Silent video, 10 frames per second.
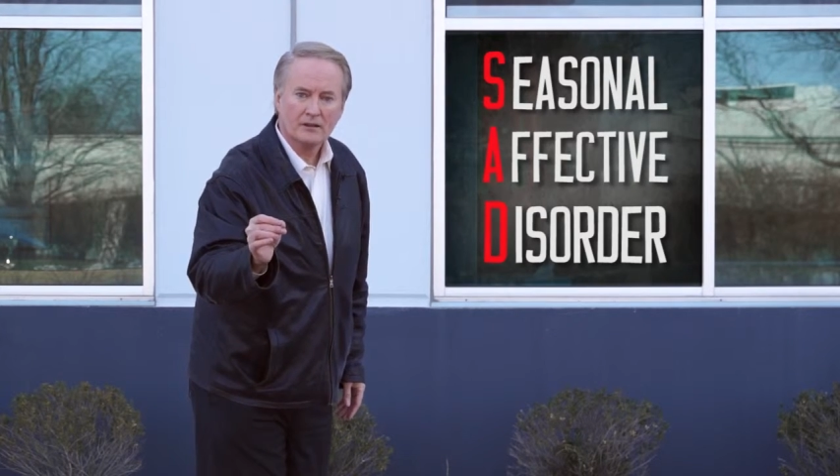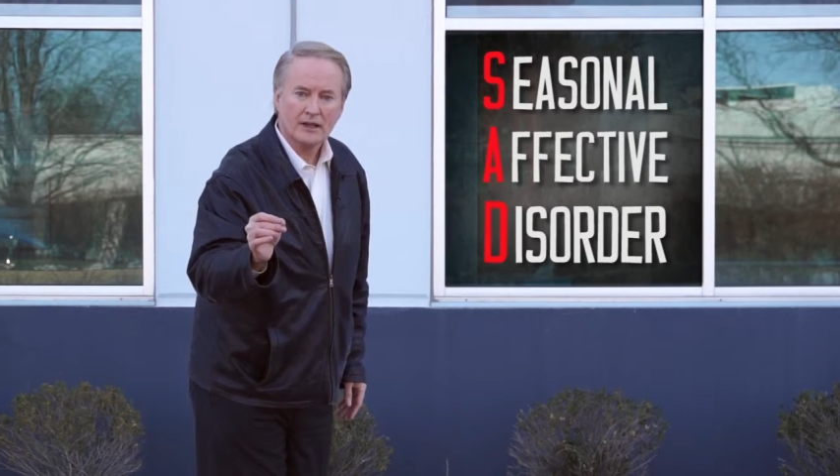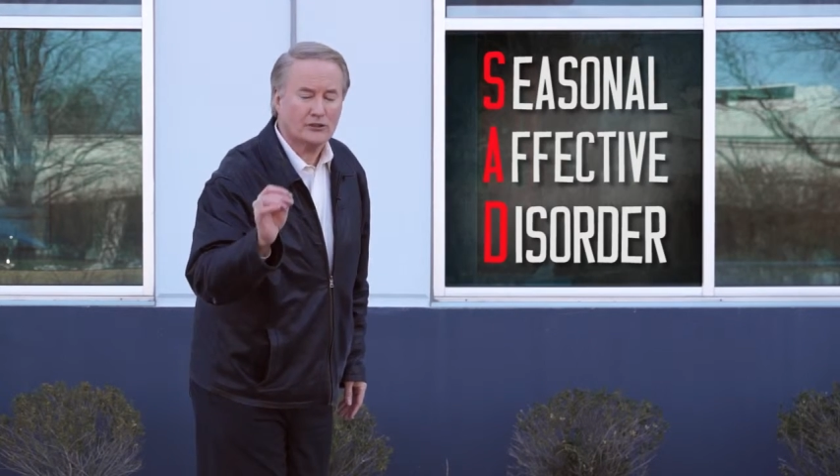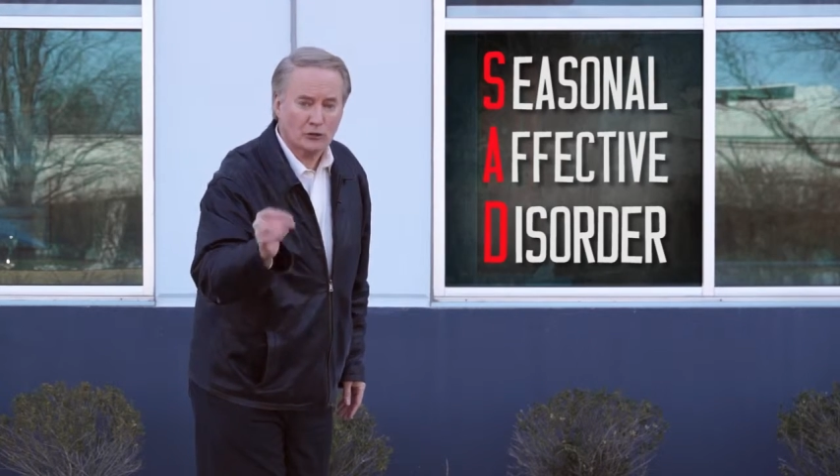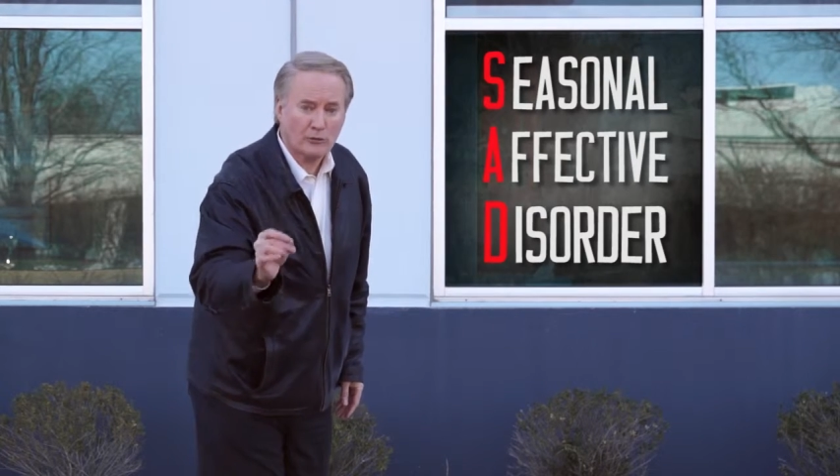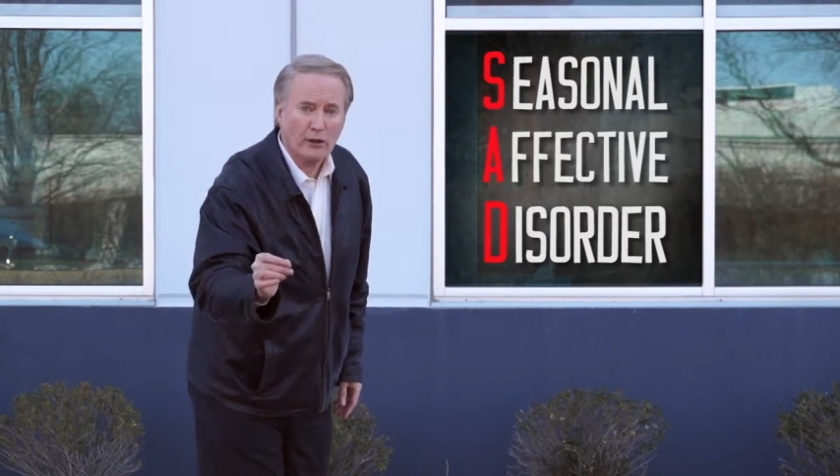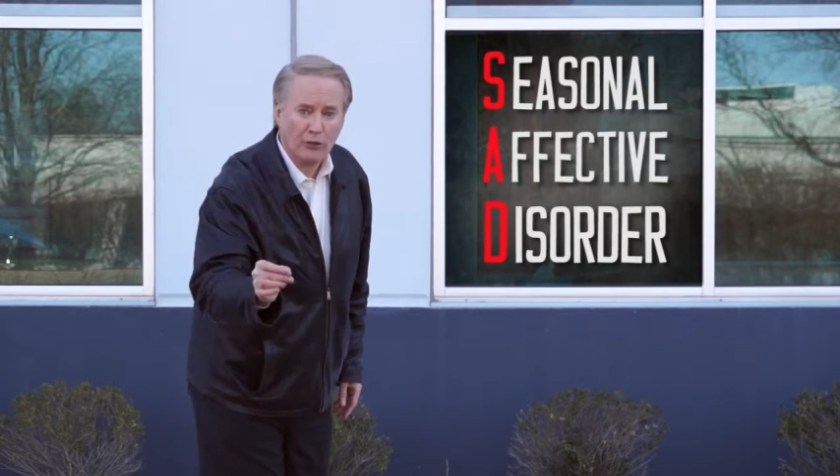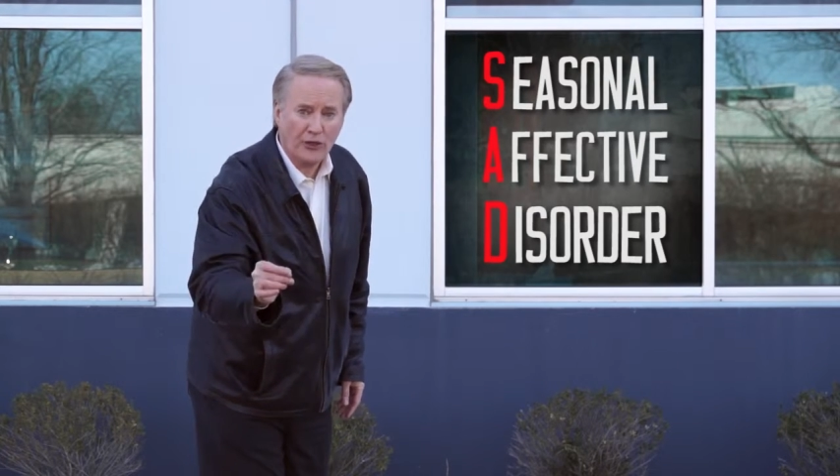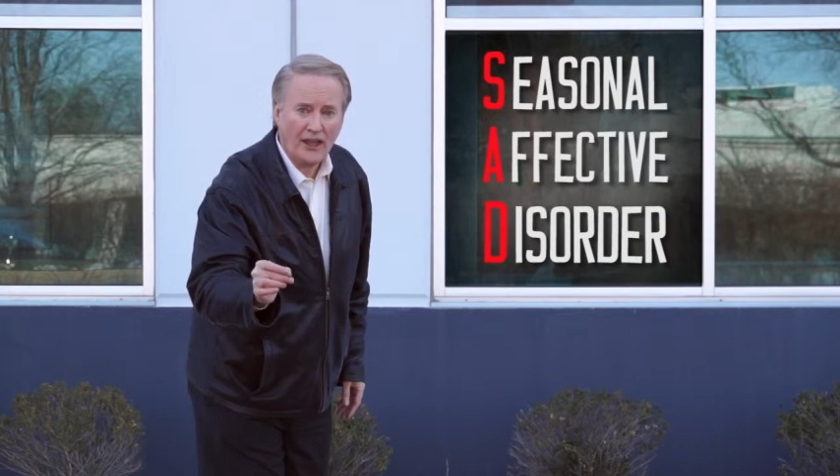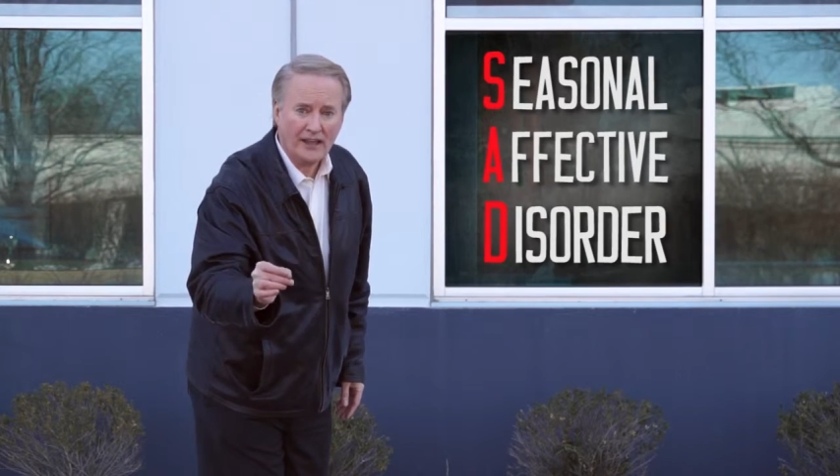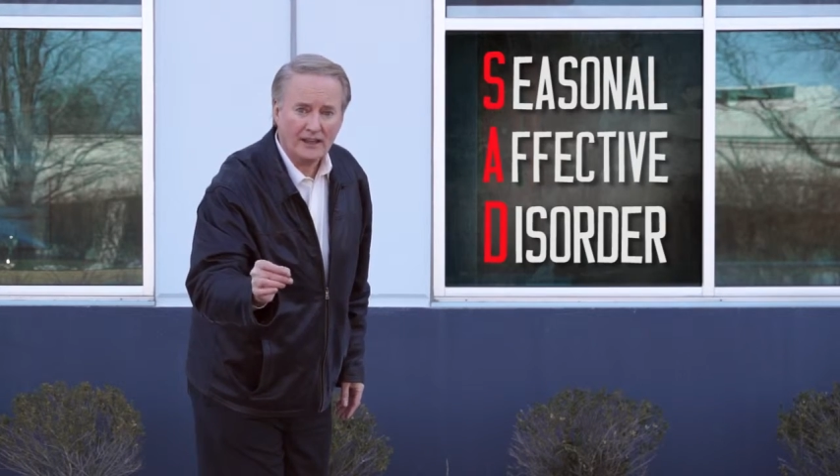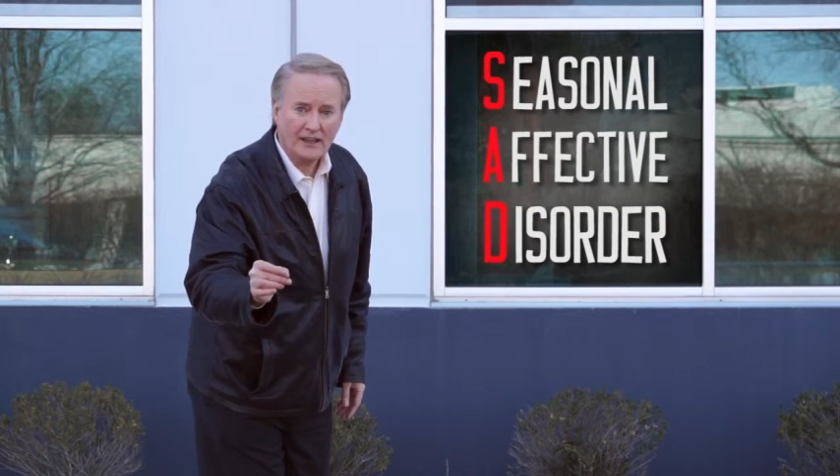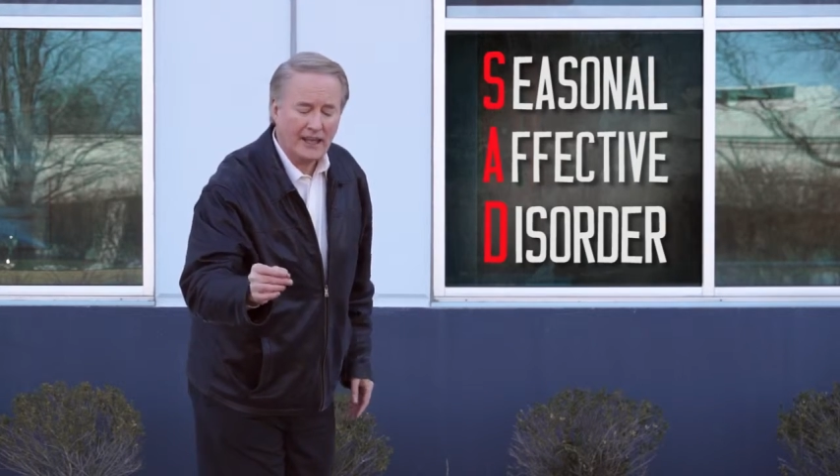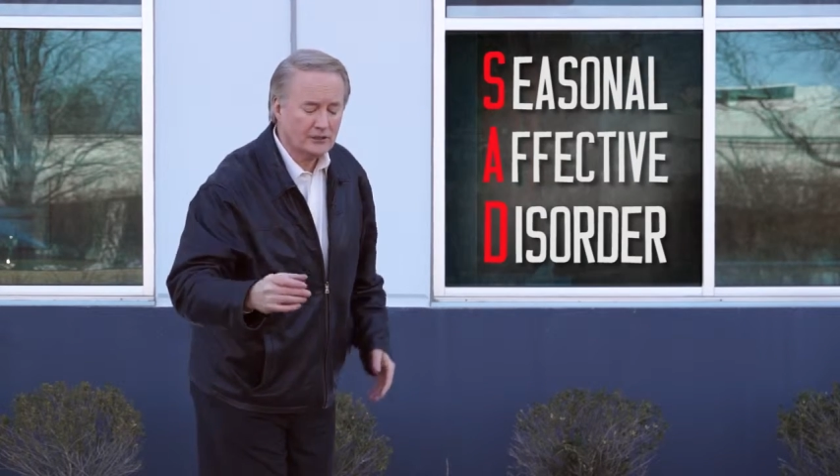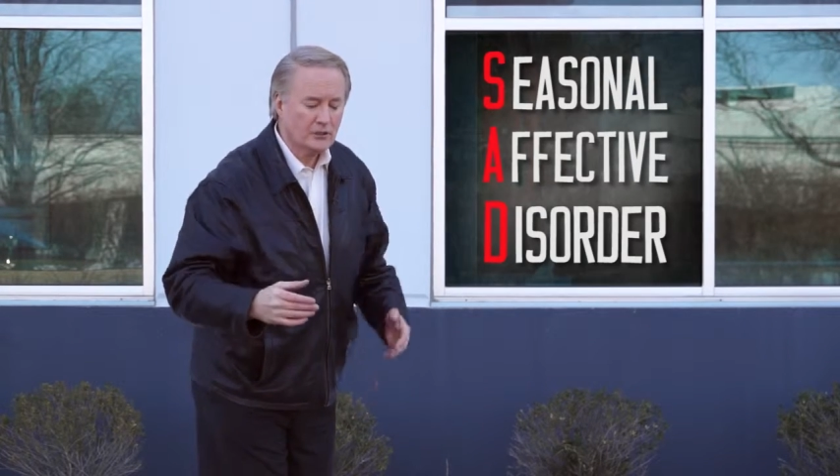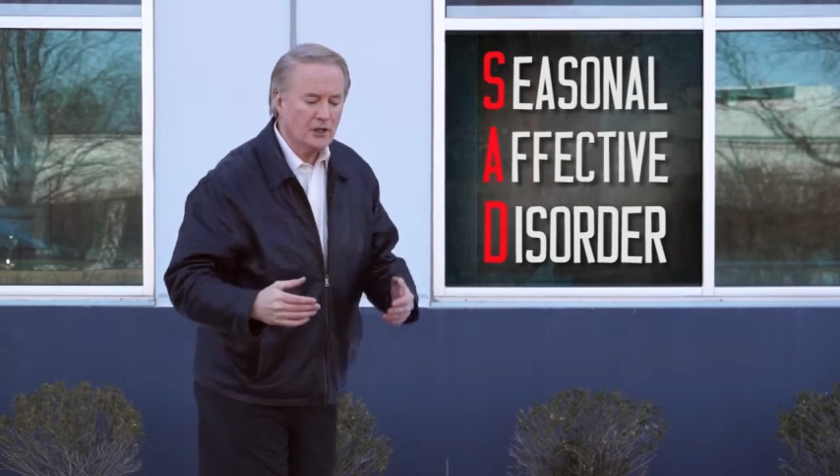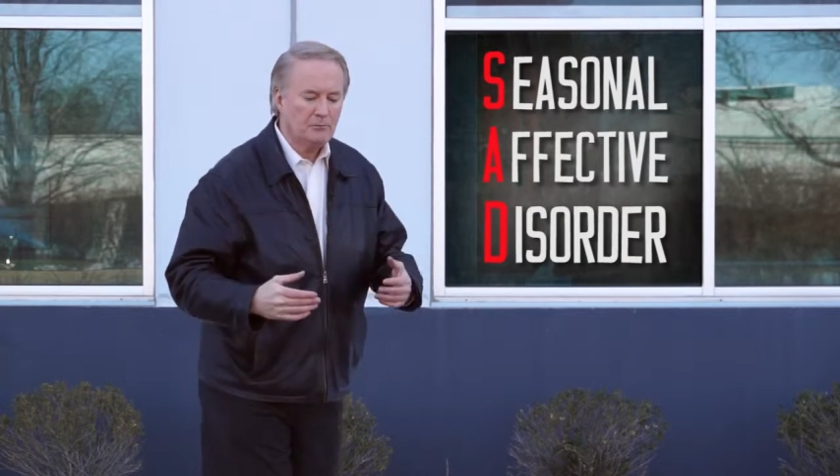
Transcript: It's a real thing. It's